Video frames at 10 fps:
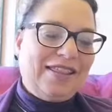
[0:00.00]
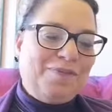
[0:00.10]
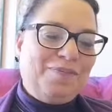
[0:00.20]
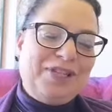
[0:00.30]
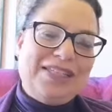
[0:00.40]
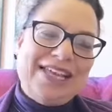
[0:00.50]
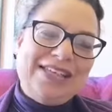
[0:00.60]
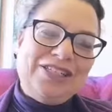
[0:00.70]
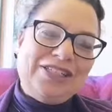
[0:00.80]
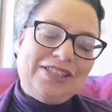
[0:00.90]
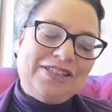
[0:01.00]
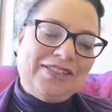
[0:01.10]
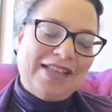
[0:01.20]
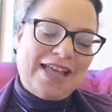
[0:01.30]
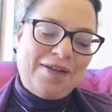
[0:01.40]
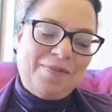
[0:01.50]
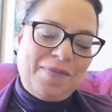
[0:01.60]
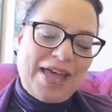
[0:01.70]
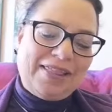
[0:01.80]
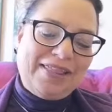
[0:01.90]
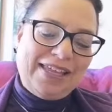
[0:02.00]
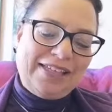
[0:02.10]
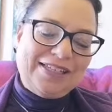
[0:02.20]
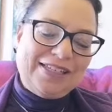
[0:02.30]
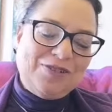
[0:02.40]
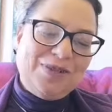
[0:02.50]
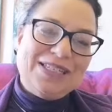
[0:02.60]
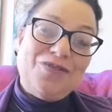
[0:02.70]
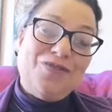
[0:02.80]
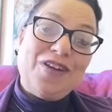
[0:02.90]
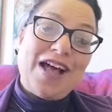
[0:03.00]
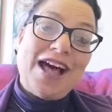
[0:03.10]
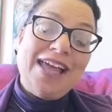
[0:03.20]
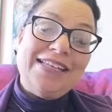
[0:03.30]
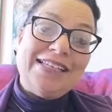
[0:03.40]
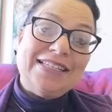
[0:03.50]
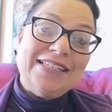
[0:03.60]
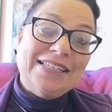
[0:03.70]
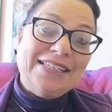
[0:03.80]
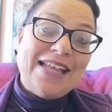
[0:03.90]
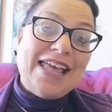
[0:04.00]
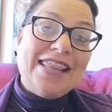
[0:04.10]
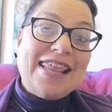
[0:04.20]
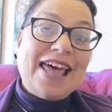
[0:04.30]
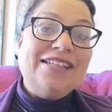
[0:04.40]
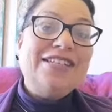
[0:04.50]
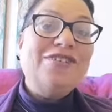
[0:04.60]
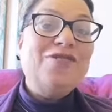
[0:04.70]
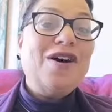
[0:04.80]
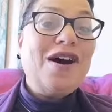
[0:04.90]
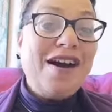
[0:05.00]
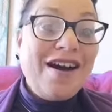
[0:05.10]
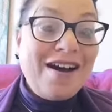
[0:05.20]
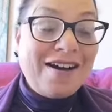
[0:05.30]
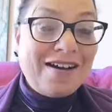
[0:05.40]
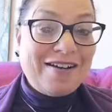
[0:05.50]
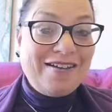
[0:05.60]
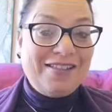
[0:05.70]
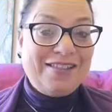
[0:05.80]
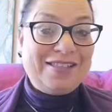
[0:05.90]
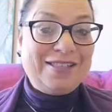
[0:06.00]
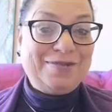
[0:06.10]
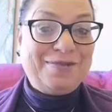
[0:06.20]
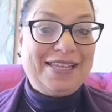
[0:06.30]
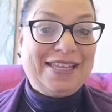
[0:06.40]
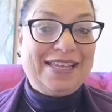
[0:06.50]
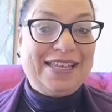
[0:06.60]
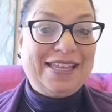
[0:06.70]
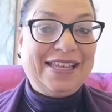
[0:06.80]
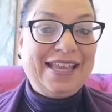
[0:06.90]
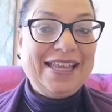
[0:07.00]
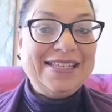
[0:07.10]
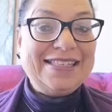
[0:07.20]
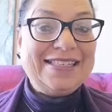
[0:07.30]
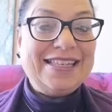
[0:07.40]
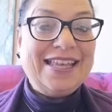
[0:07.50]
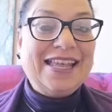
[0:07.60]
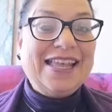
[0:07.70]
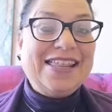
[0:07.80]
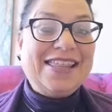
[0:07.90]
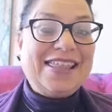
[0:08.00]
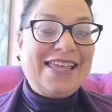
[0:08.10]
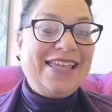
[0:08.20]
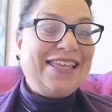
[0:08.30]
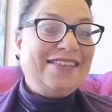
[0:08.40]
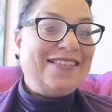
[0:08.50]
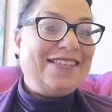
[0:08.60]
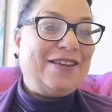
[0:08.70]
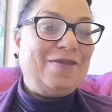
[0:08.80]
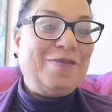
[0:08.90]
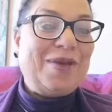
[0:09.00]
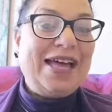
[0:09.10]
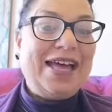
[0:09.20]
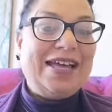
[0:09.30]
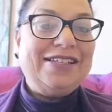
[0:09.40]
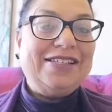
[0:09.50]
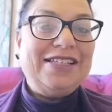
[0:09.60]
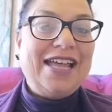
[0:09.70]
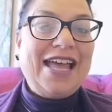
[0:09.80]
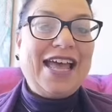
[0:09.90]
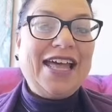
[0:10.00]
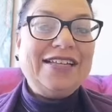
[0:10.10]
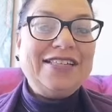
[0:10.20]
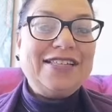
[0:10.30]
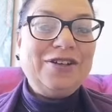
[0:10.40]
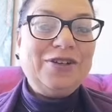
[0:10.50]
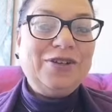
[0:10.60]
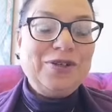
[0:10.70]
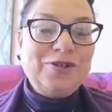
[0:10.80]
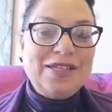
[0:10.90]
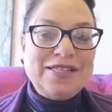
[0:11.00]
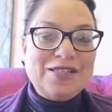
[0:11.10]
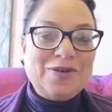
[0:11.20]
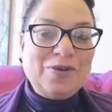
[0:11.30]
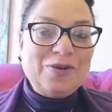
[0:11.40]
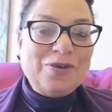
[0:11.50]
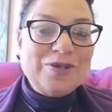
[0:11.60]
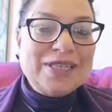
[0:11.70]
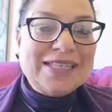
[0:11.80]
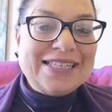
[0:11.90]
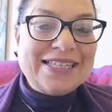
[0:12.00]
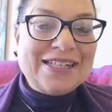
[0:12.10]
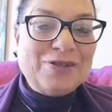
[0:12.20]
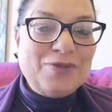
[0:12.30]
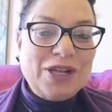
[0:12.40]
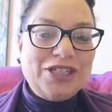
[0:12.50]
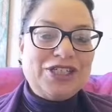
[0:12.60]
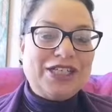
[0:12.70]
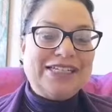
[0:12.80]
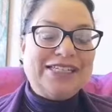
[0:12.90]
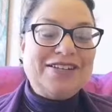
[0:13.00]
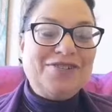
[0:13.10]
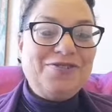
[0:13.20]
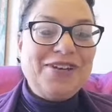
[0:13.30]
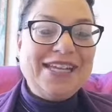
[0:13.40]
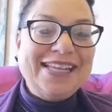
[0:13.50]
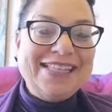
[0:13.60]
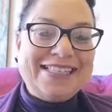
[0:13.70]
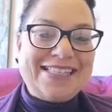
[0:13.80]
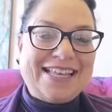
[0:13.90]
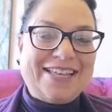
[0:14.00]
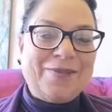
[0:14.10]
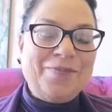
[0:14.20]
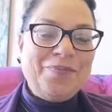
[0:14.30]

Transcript: potential and the intuitive guidance that you are this week. Yes? Thank you so much. And so who is all still watching? Teresa,